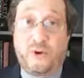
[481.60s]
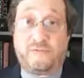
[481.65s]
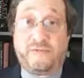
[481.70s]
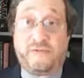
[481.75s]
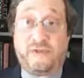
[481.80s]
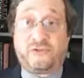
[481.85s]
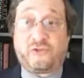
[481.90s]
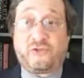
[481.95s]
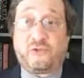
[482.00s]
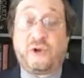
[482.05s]
part
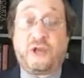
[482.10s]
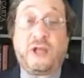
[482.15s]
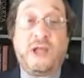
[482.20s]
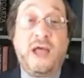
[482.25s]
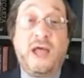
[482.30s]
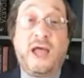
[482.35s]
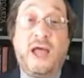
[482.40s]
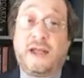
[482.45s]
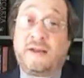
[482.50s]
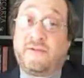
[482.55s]
of history
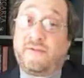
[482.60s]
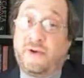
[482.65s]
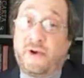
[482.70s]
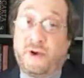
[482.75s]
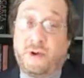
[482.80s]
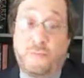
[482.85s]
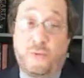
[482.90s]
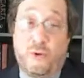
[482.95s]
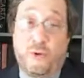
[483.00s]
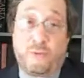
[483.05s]
and a
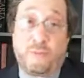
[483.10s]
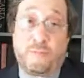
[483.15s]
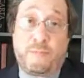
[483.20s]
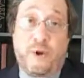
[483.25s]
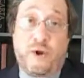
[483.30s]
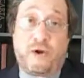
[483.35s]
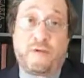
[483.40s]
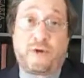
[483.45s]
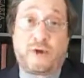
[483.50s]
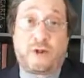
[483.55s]
very
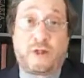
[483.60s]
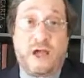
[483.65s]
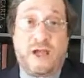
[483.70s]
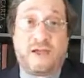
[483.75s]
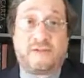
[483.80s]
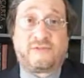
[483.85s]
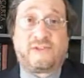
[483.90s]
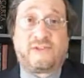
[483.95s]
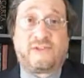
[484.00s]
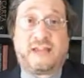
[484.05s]
important part of our
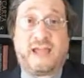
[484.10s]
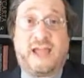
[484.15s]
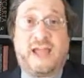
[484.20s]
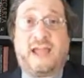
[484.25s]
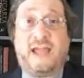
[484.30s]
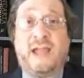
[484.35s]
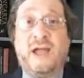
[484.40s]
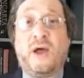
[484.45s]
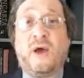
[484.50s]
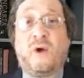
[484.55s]
lives
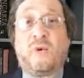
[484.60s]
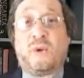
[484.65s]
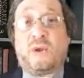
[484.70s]
today.